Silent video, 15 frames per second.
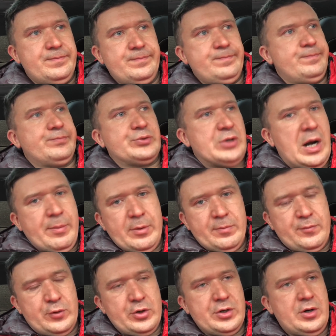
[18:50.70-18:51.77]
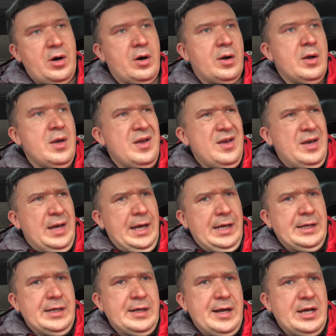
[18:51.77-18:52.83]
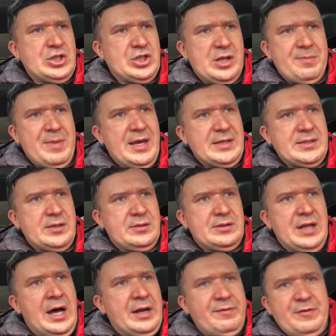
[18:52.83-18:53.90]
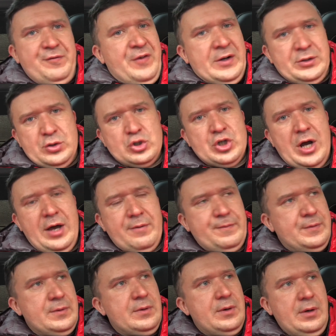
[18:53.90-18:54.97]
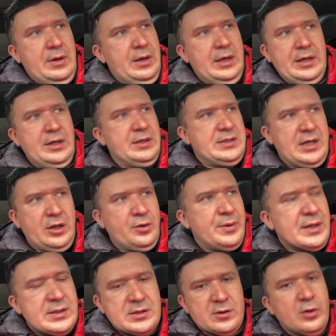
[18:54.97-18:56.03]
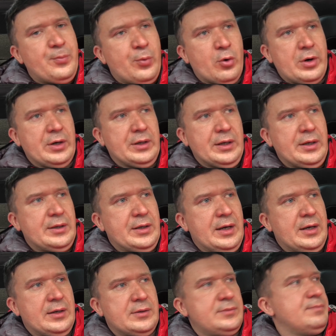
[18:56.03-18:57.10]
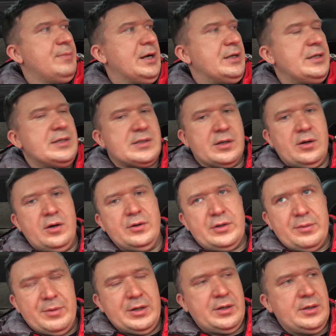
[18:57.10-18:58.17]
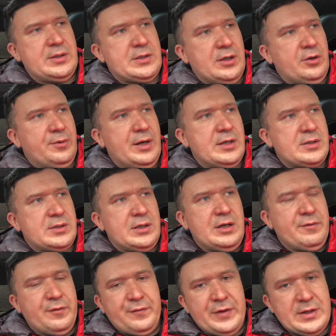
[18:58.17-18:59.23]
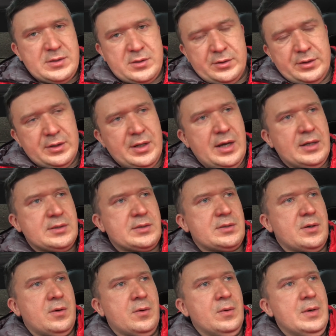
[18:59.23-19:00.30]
problem for your car. And it actually makes it not even fun to drive. It accelerates so poorly that my Nissan Altima accelerates even faster than that. So